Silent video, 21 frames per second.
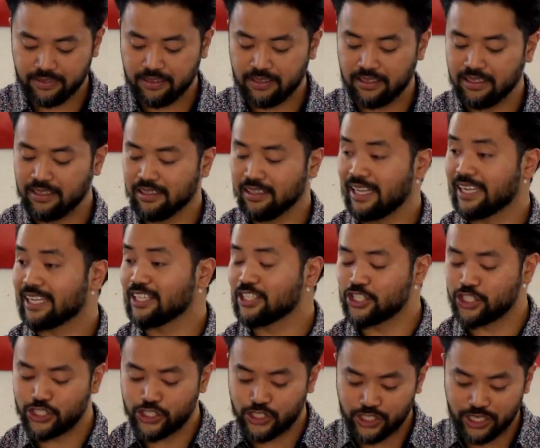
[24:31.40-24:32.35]
Like a
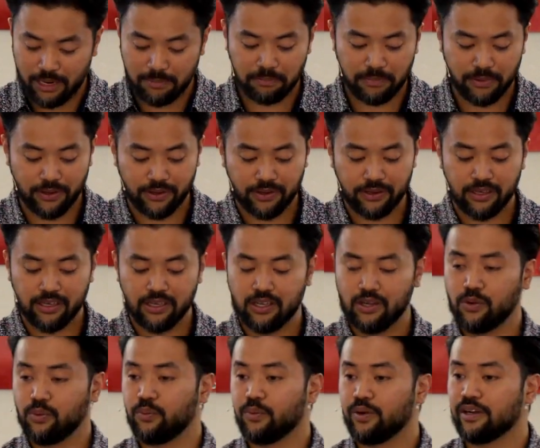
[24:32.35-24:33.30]
shepherd,
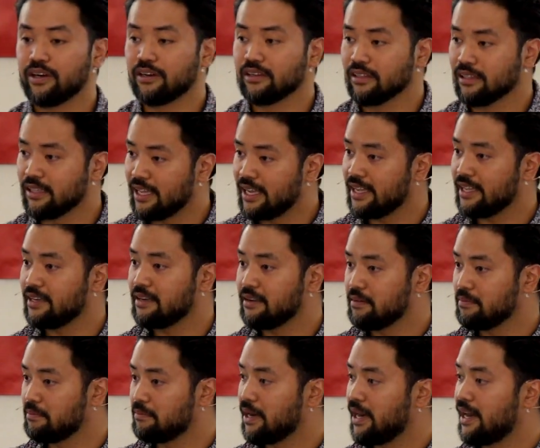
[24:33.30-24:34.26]
we are led
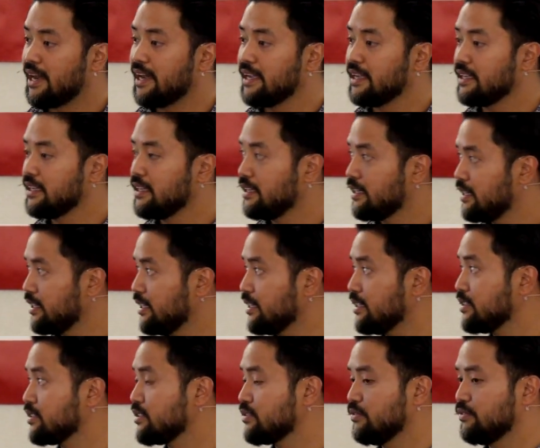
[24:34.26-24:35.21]
by
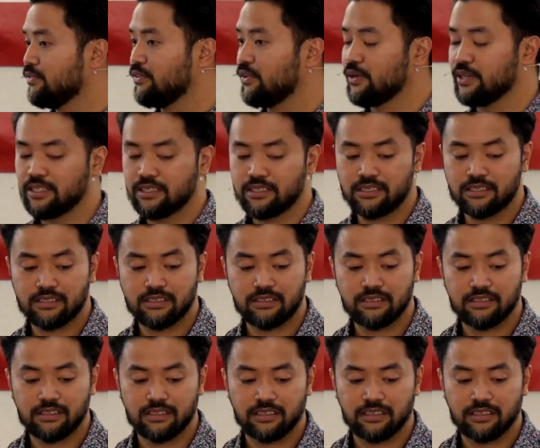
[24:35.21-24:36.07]
his voice.